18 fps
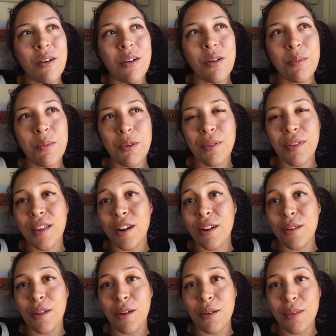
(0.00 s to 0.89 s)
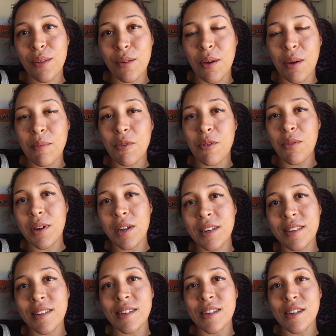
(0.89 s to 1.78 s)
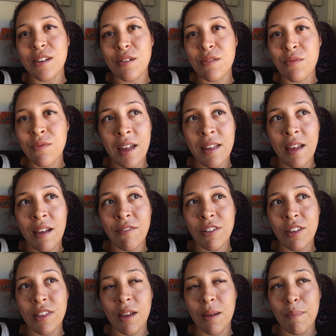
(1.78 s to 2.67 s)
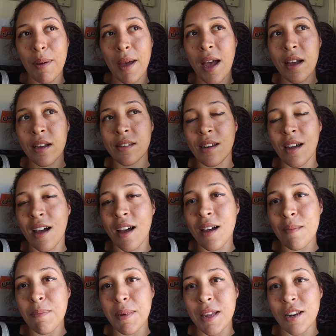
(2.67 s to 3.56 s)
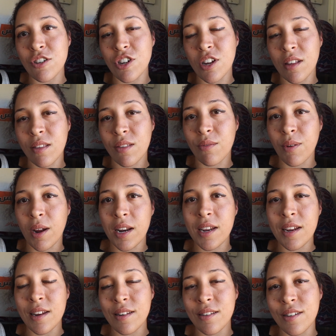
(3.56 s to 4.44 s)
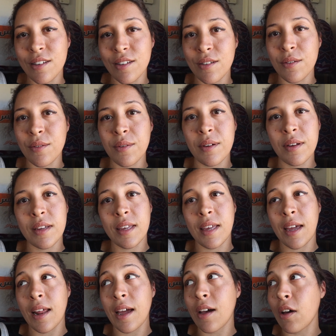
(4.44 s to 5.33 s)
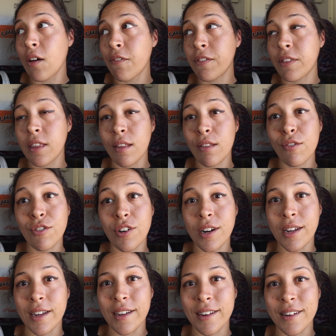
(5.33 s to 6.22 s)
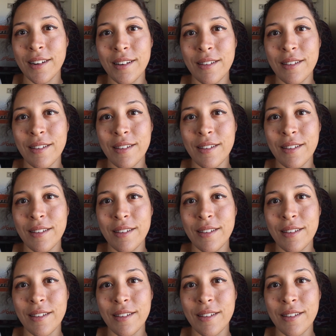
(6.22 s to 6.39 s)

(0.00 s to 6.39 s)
Almost there though, so I'm going to get everything packed up and just ready to get off this train.